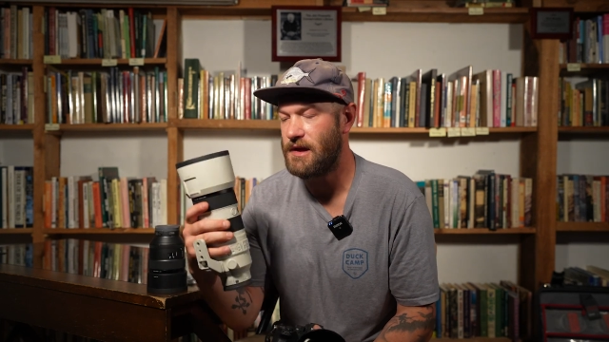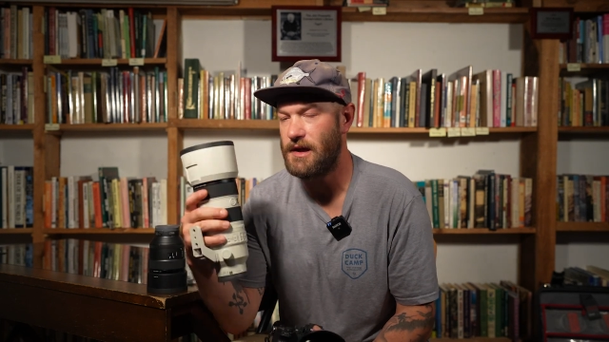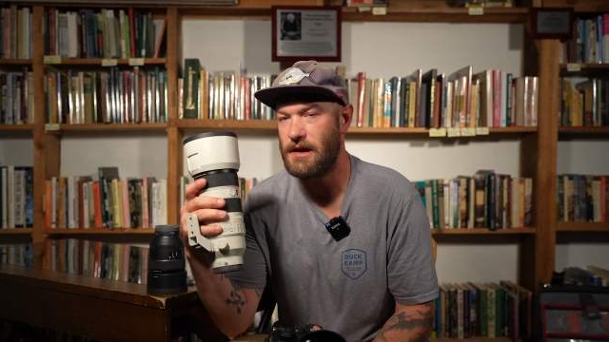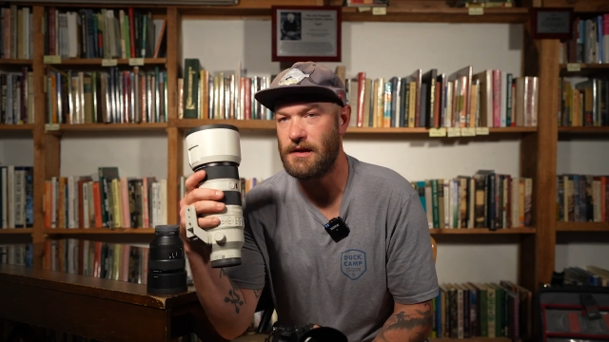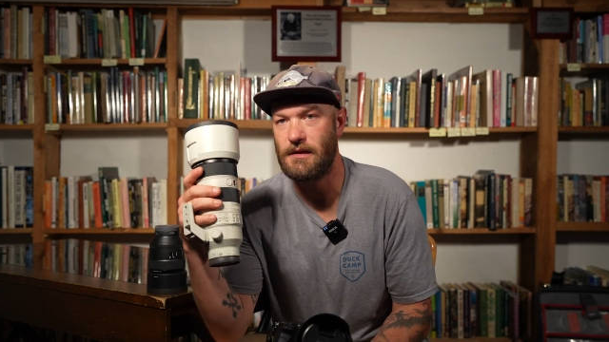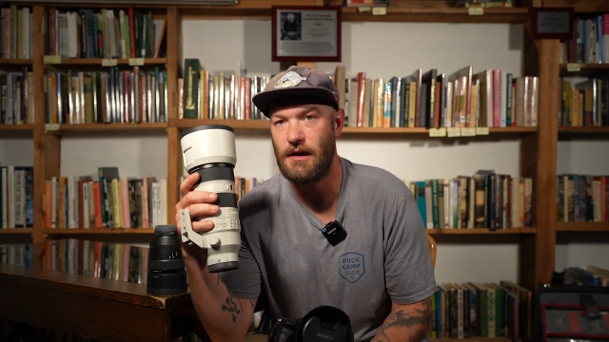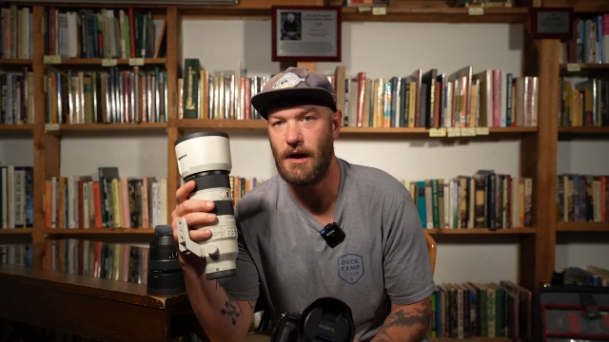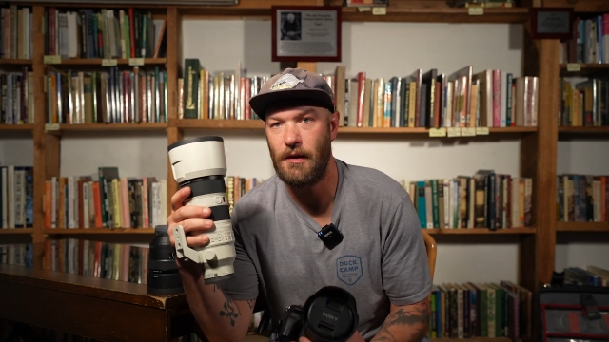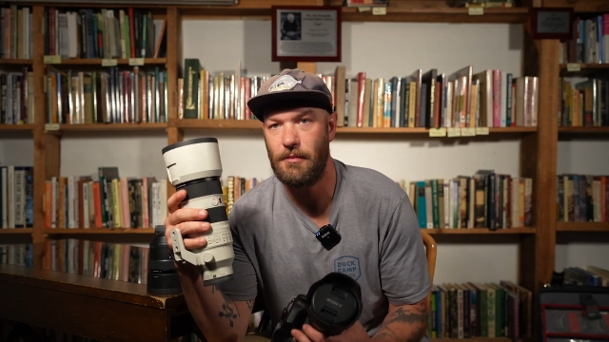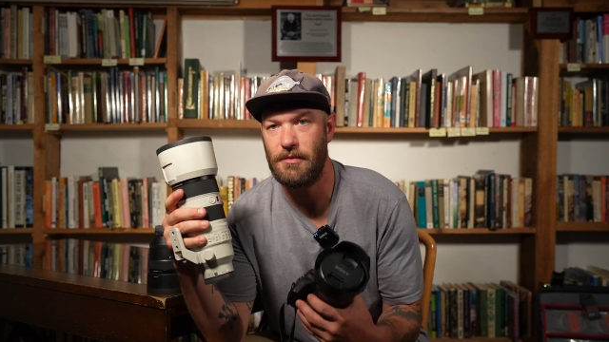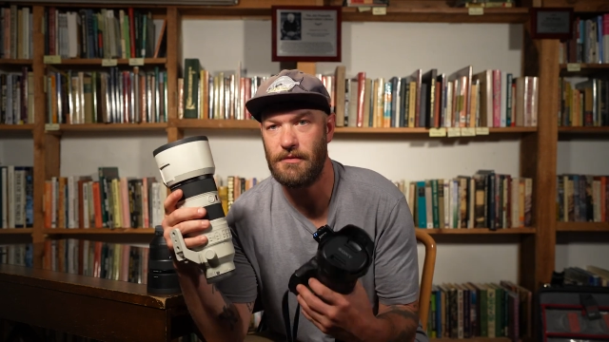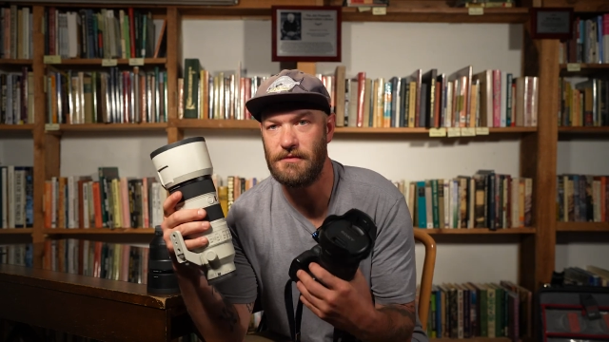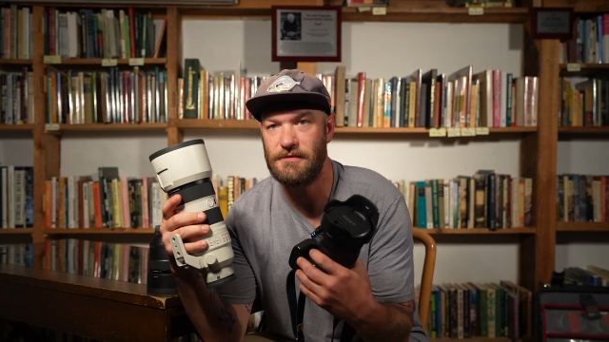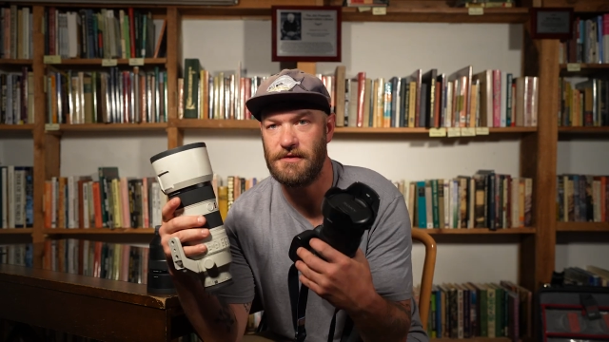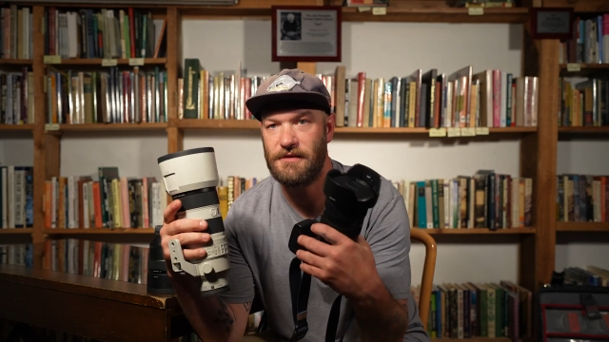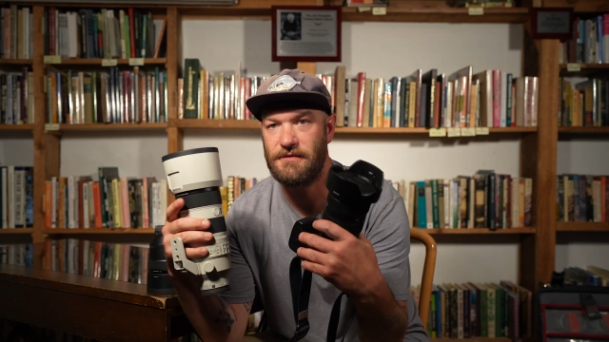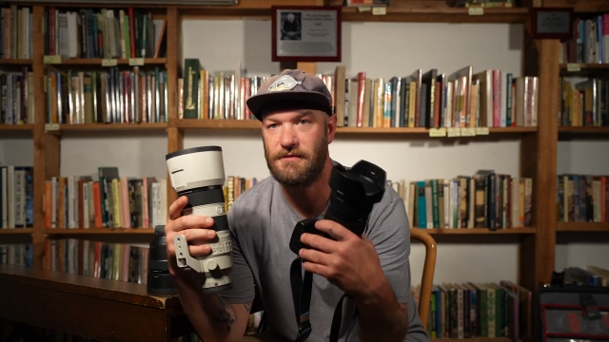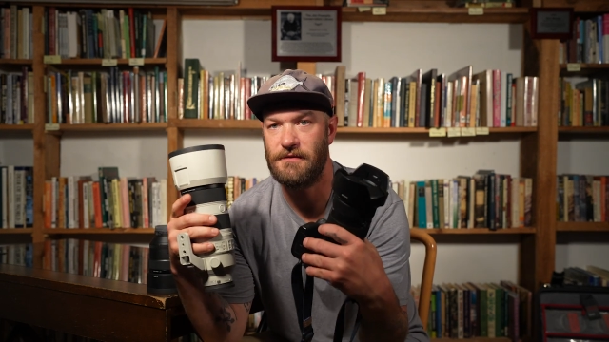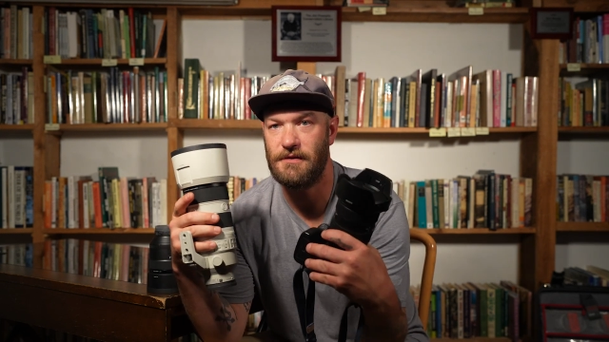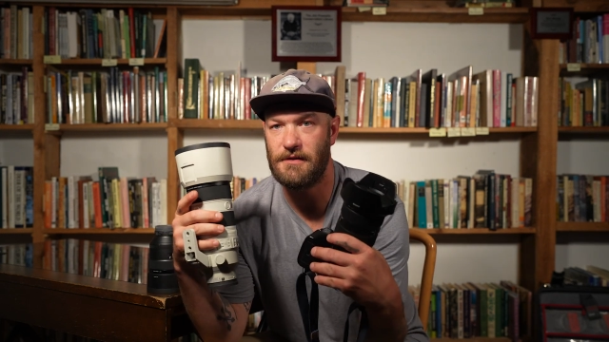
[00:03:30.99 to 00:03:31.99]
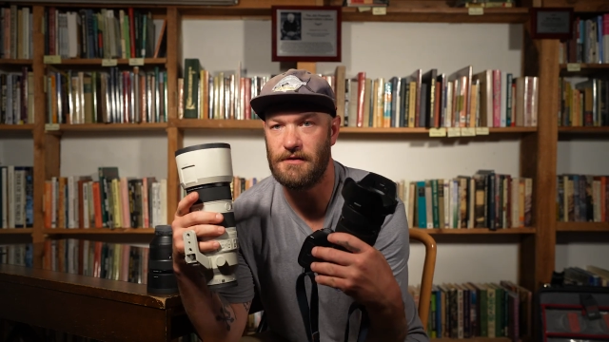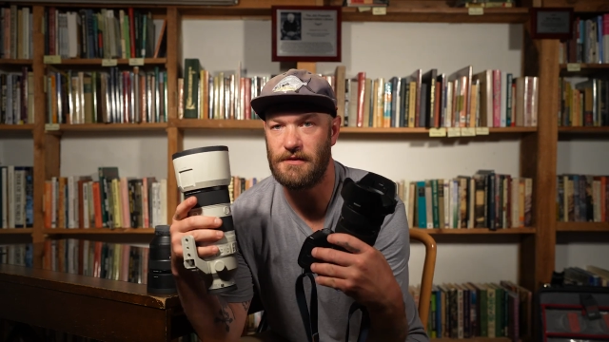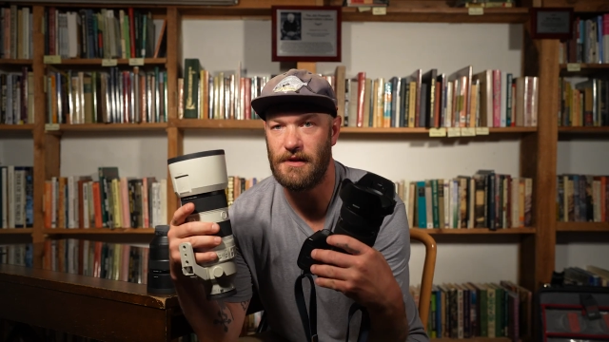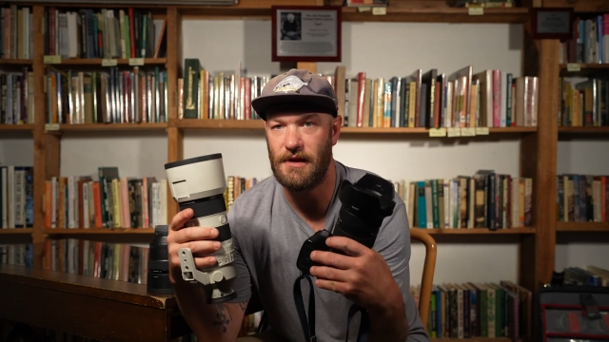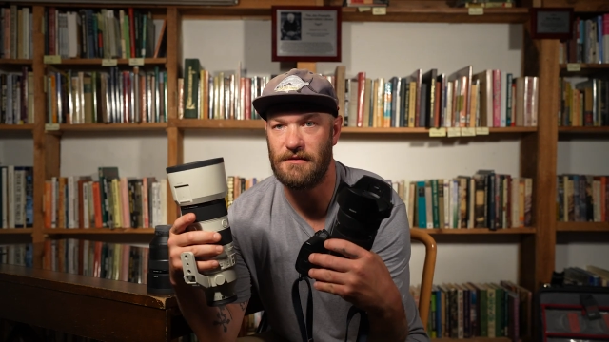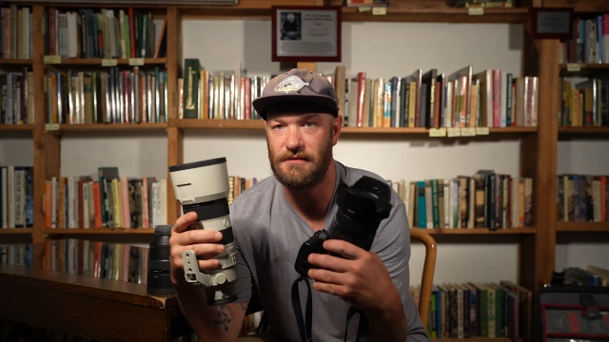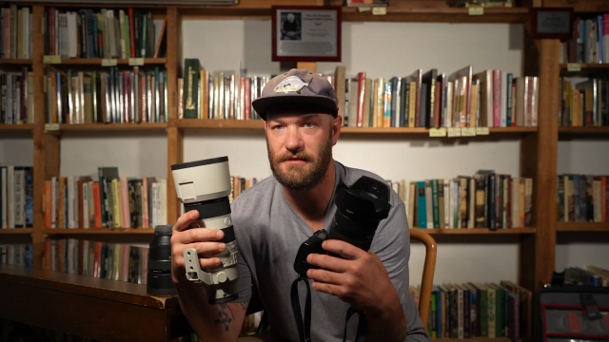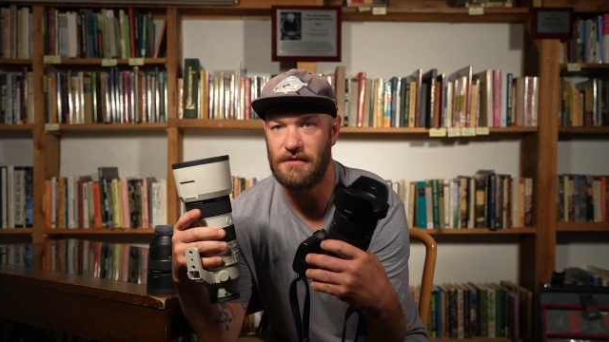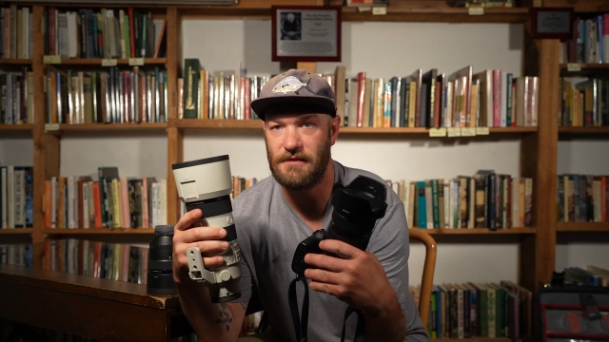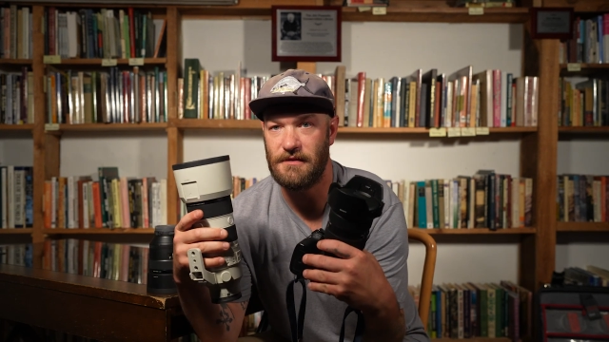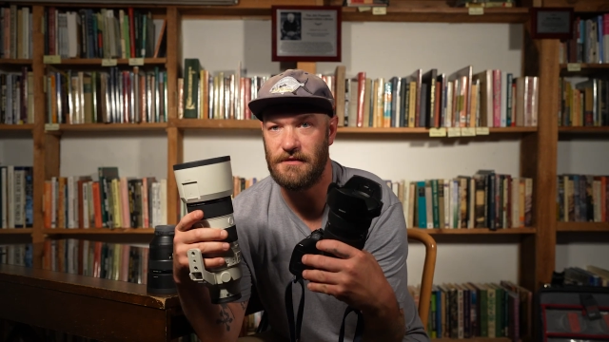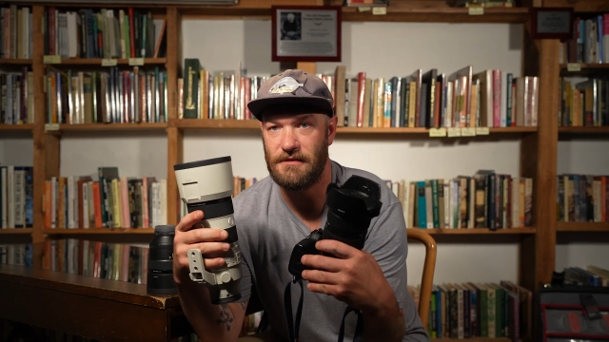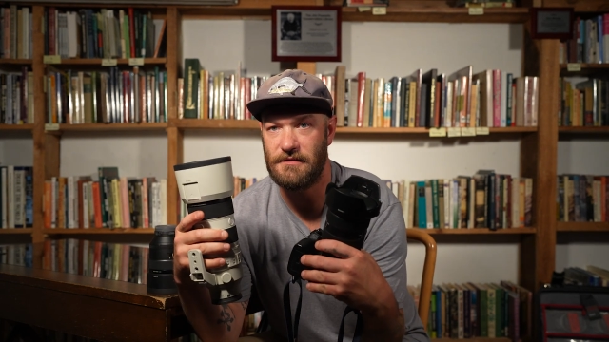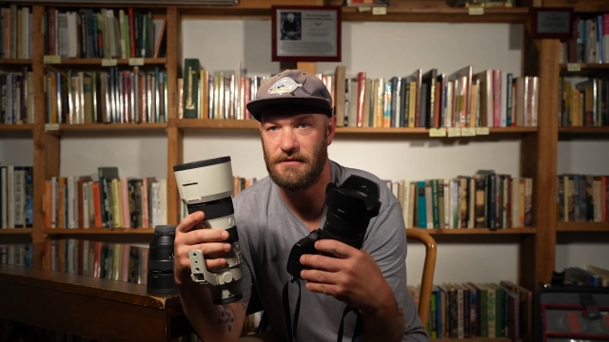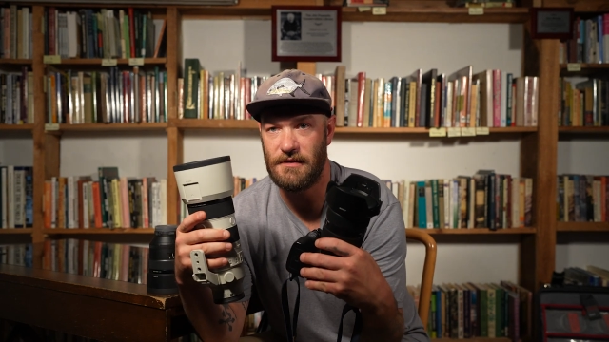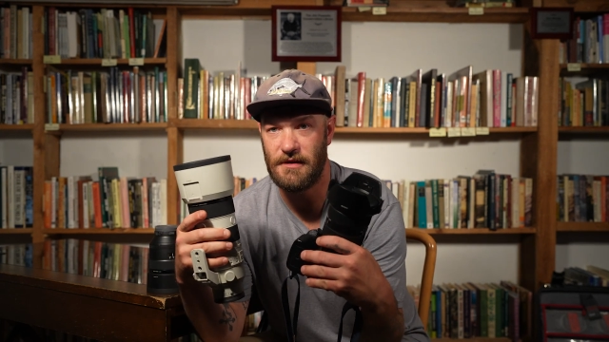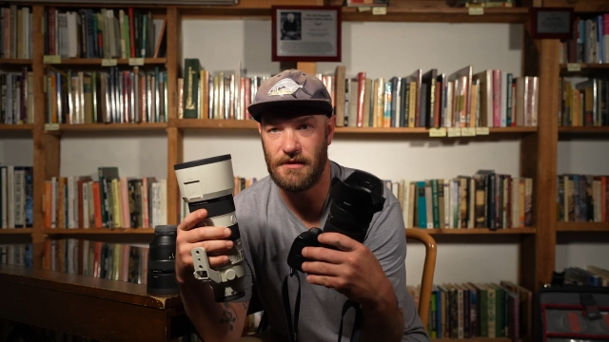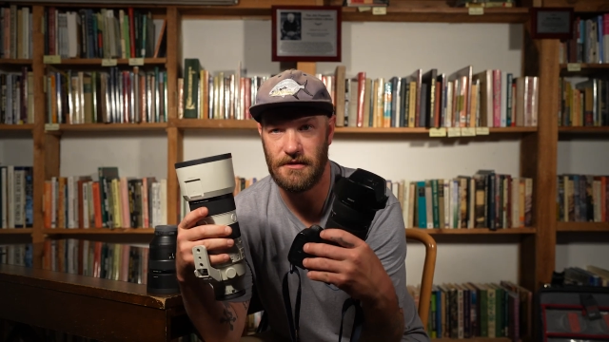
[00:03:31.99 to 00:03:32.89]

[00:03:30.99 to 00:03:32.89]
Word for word: a couple different lenses